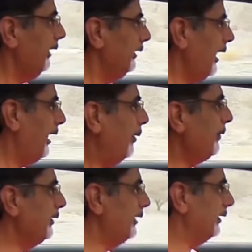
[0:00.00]
yeah, I
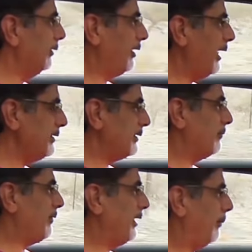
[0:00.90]
mean, the changes
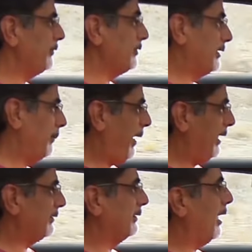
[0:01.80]
are I'm using the
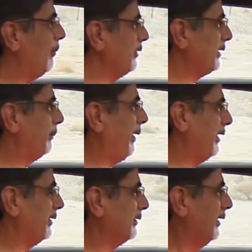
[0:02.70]
paddles now. I'm onto the
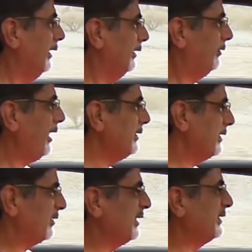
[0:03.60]
paddles. The
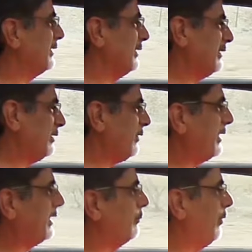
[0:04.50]
changes are instant. It's a
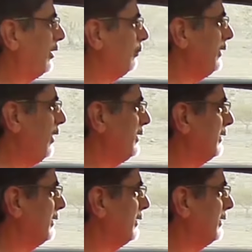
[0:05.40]
great gearbox. We know this